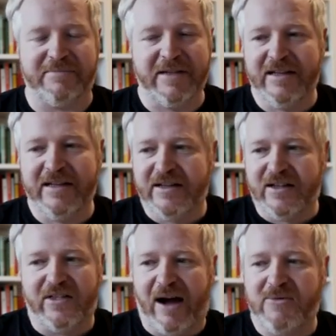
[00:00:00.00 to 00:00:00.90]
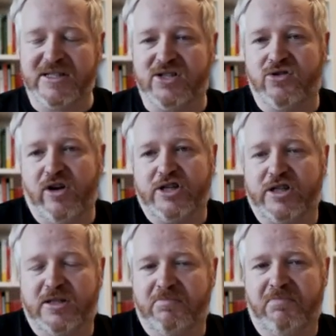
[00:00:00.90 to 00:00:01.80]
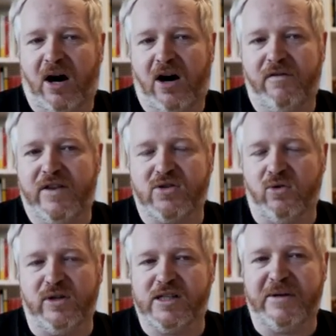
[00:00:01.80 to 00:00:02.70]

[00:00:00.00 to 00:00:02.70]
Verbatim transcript: And that was the strangest part of this whole